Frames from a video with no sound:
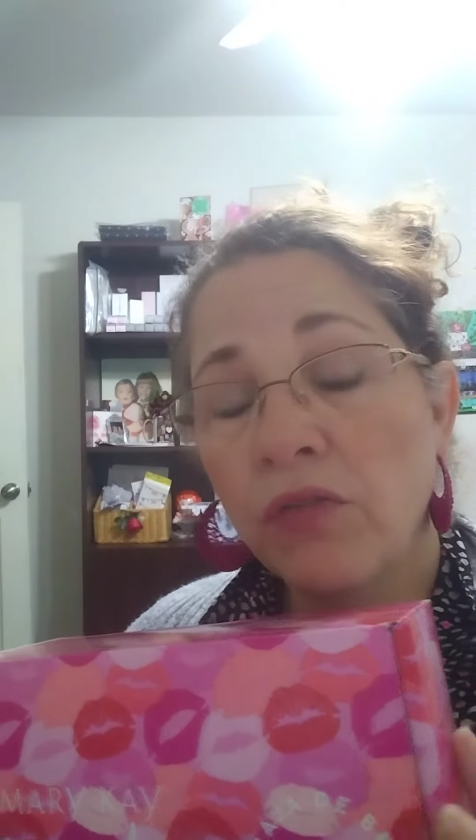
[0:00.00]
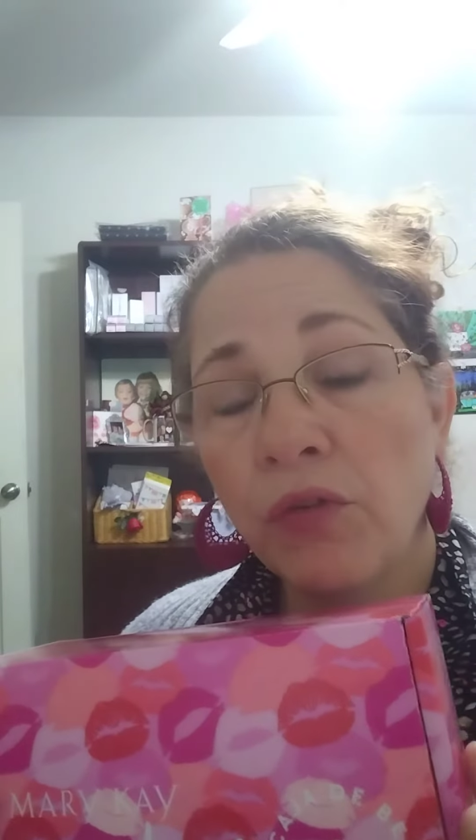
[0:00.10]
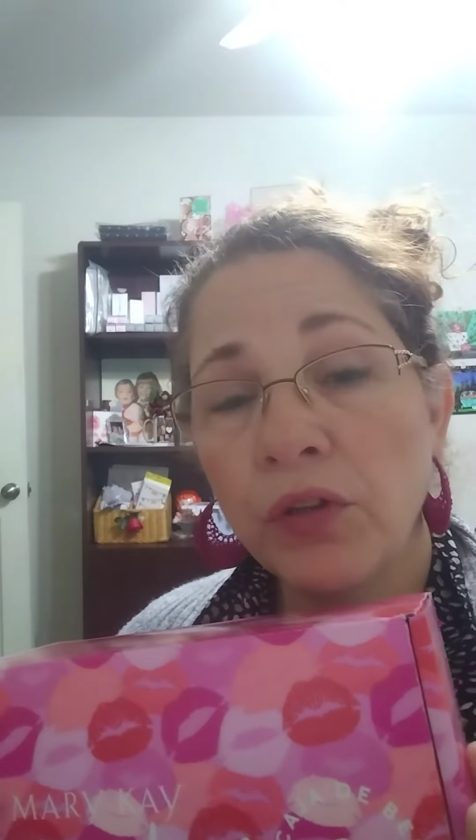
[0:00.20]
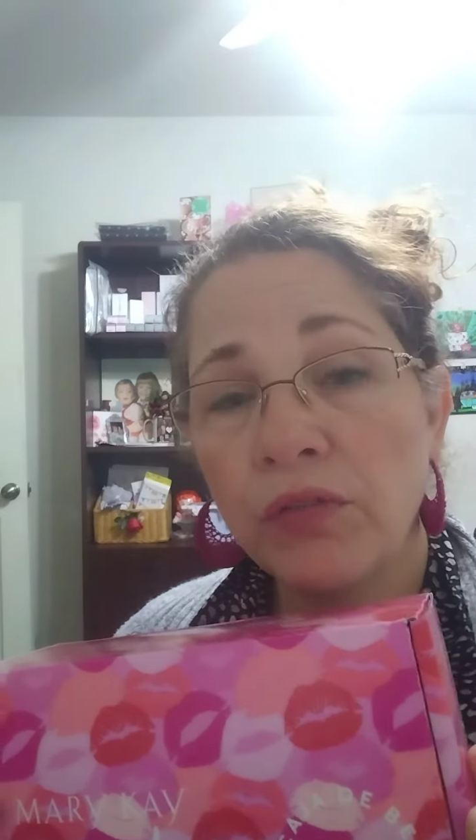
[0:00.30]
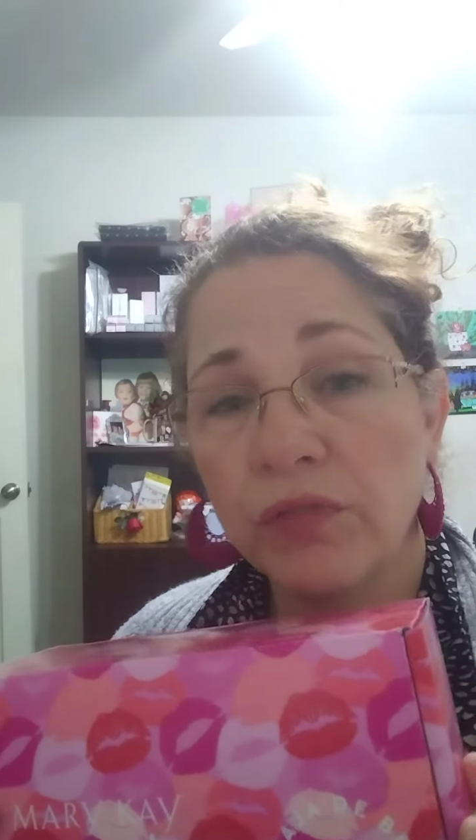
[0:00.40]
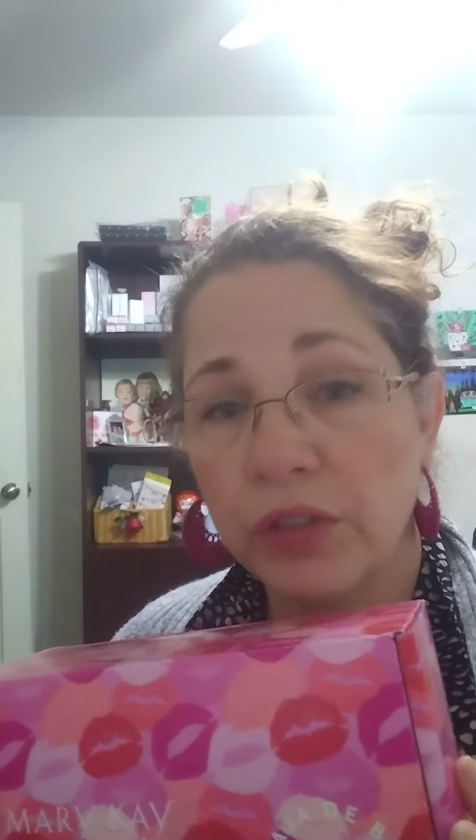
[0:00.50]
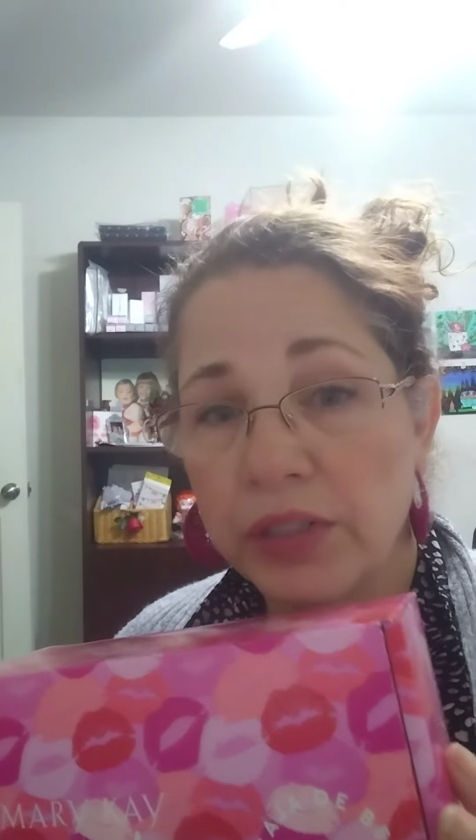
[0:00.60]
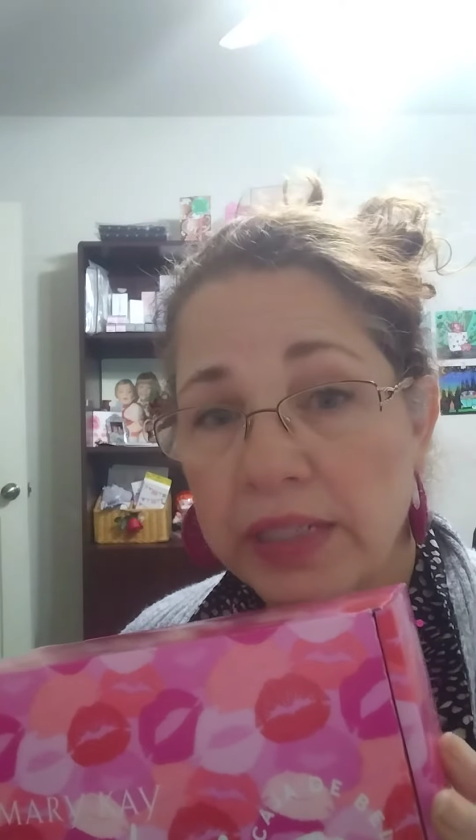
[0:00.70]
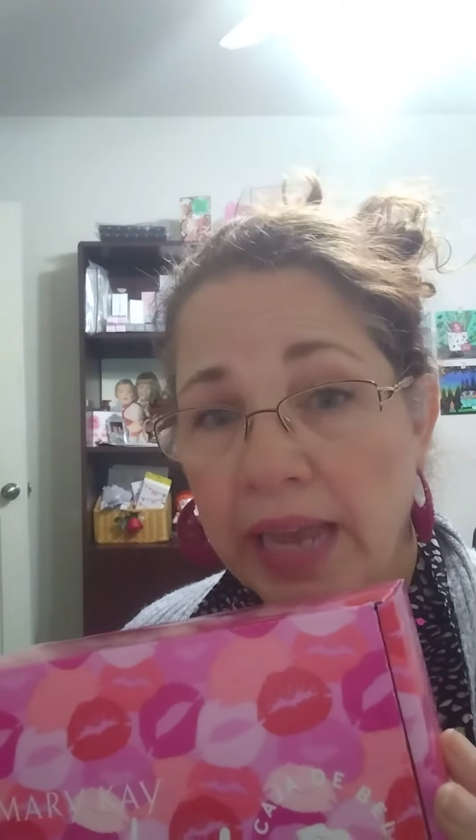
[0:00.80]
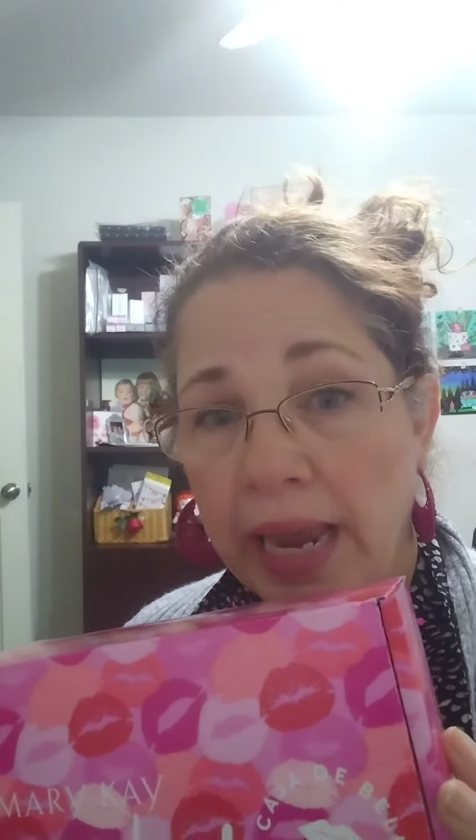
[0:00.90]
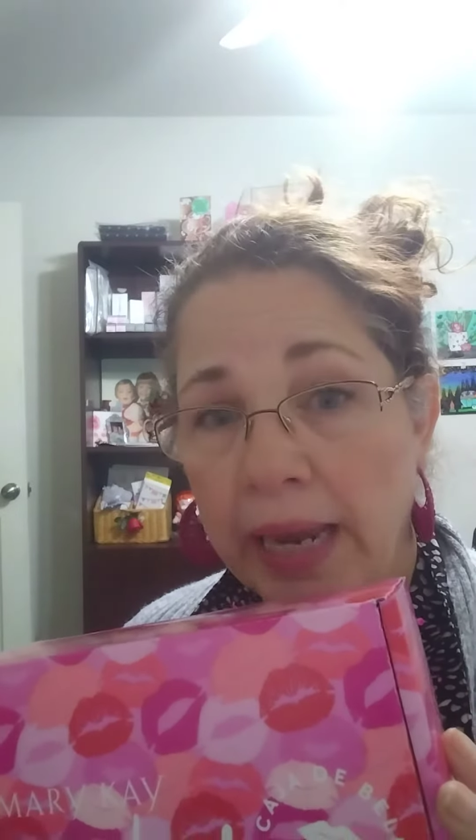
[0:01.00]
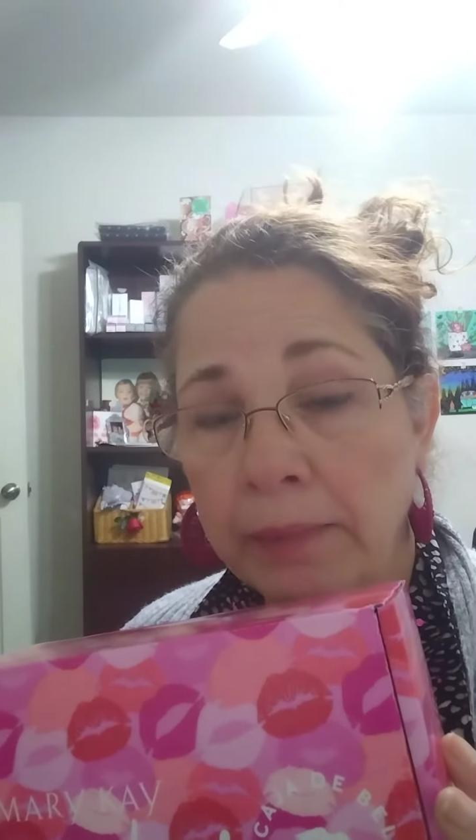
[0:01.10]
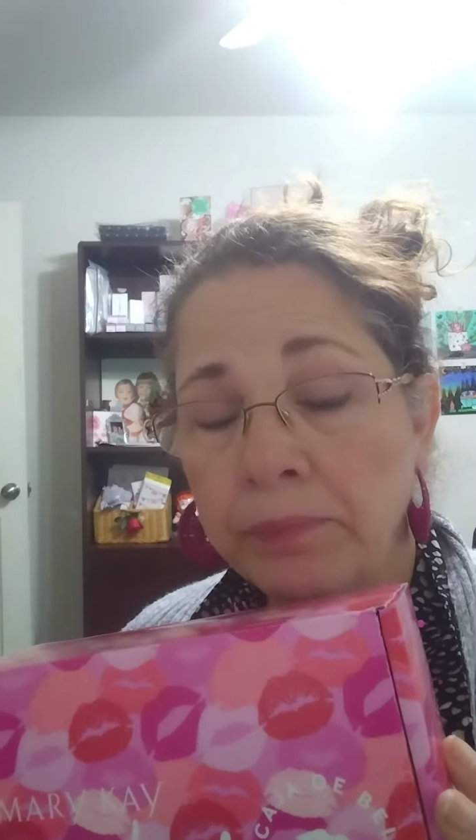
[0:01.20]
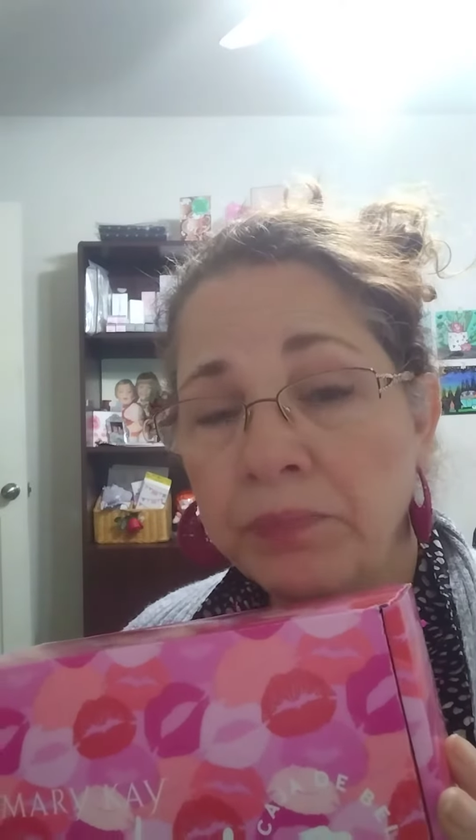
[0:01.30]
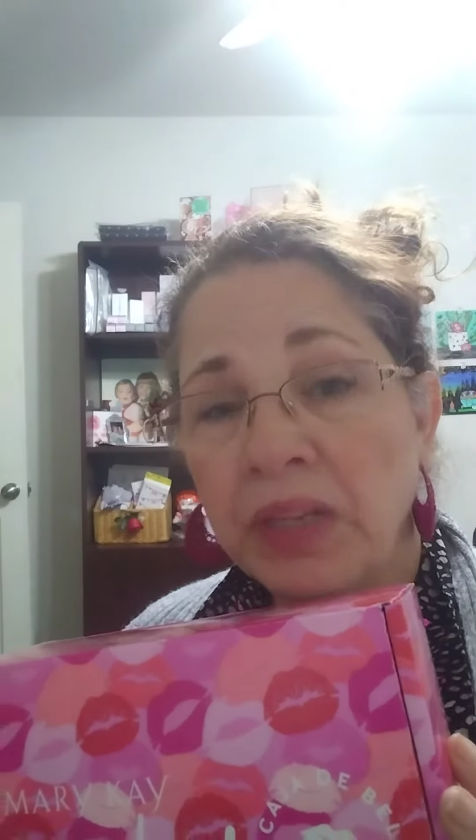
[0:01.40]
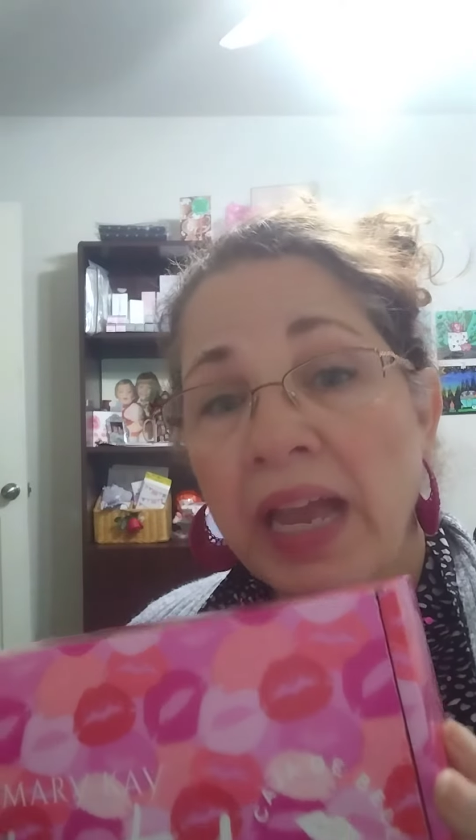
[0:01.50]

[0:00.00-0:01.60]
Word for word: for the first game